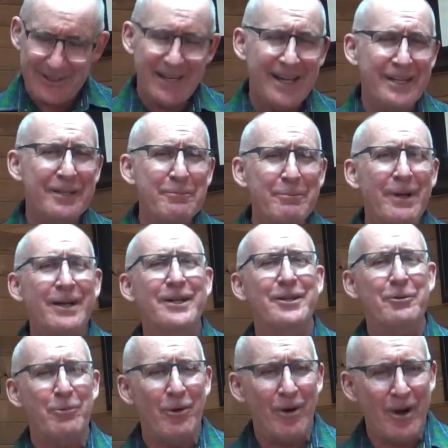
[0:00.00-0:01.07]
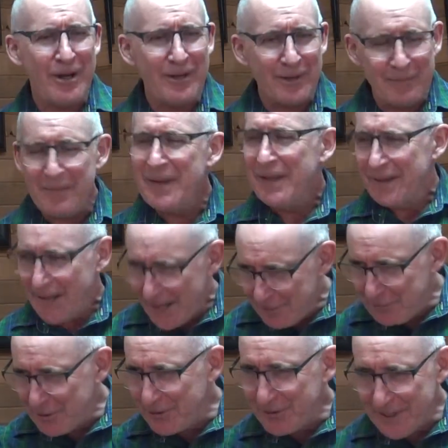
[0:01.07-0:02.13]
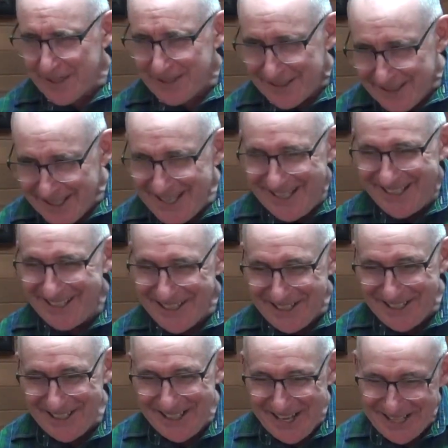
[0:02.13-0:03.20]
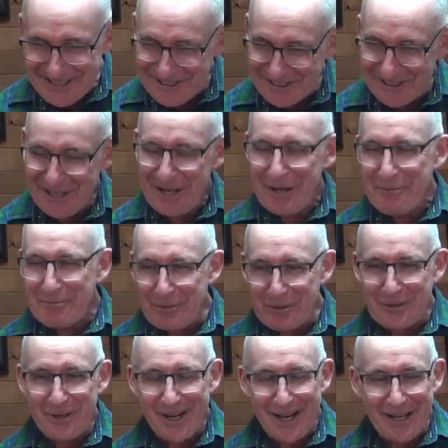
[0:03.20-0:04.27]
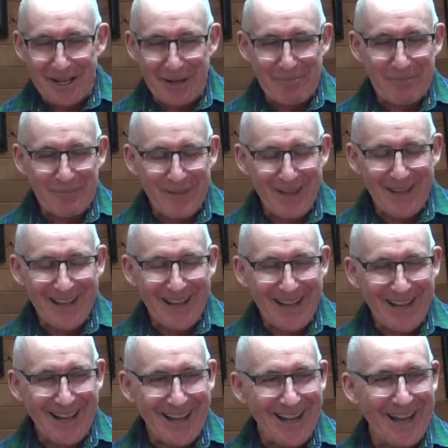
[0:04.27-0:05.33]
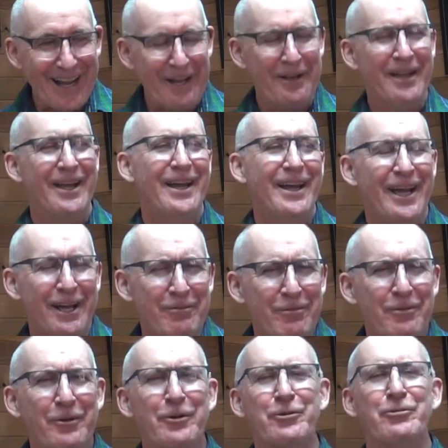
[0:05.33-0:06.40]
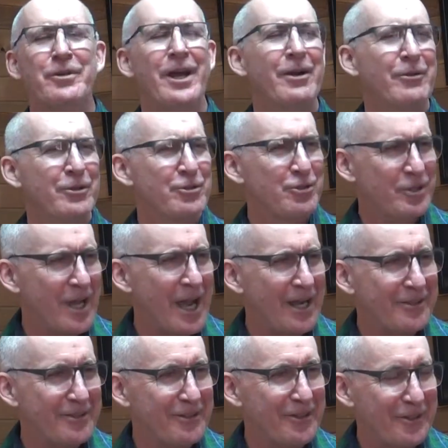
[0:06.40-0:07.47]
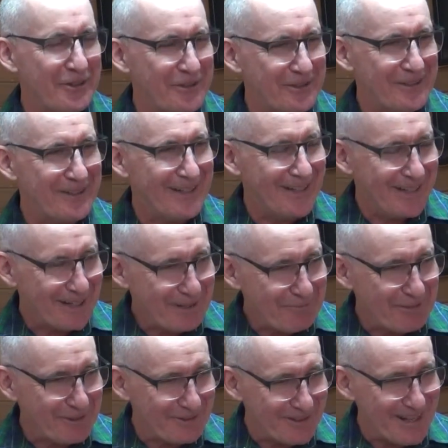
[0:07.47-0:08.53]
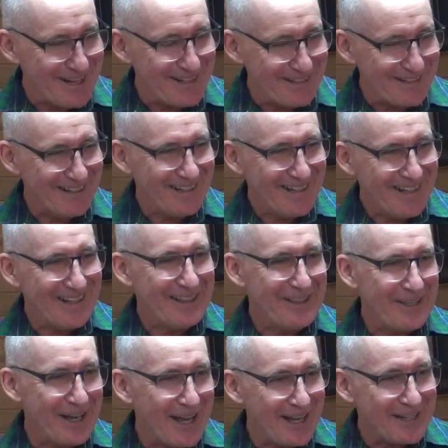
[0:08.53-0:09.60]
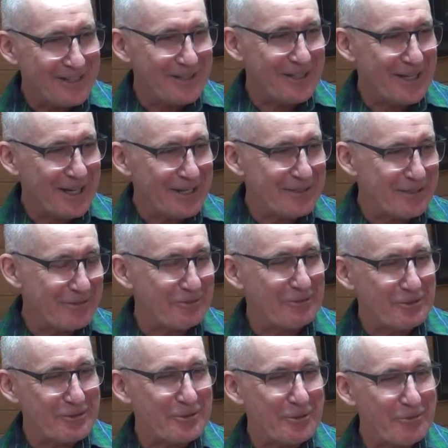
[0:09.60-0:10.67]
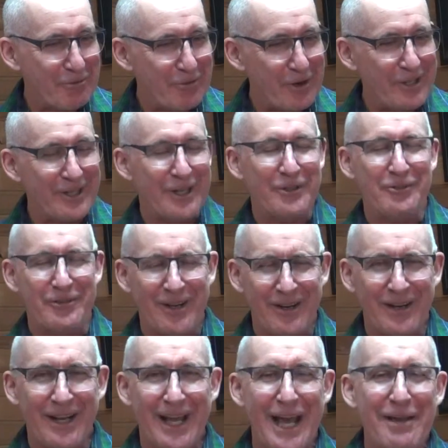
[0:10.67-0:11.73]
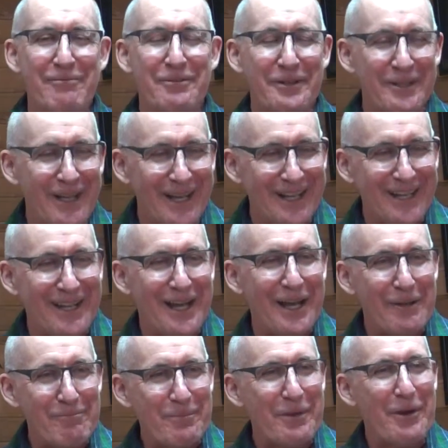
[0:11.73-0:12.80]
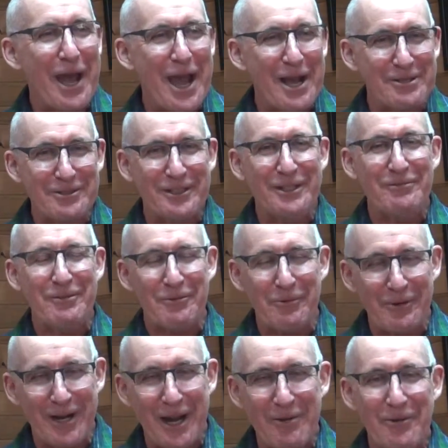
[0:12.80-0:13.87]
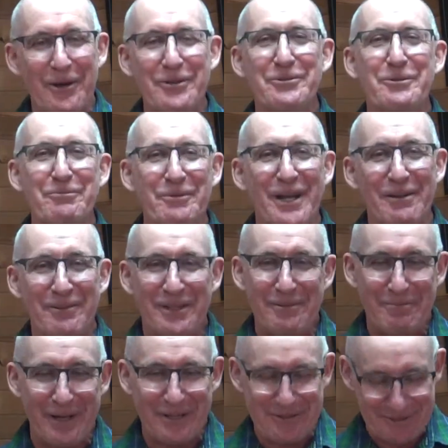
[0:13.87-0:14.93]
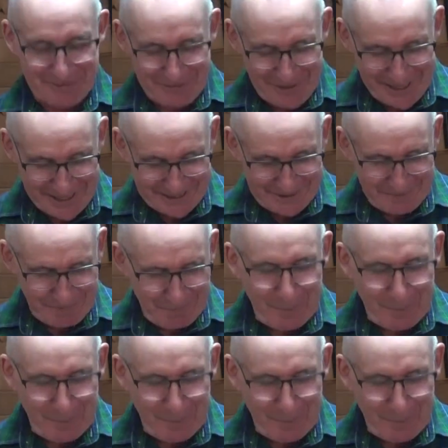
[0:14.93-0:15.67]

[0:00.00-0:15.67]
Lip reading: your head in a bucket of water, and when you get the answer, pull your head up." And at first I was shocked and hurt, but then the idea just was so funny, I started laughing, and actually for where I was probably the best advice.